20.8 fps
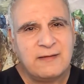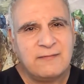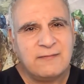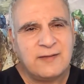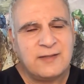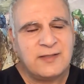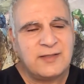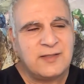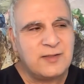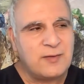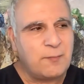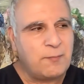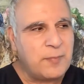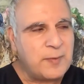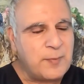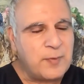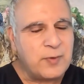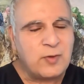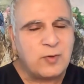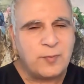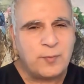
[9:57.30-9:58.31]
This is a
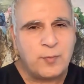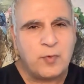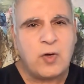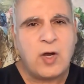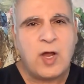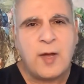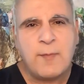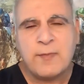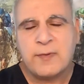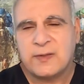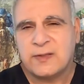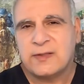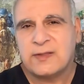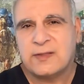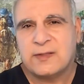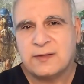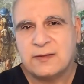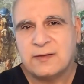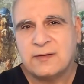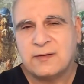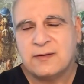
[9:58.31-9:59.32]
biblical promise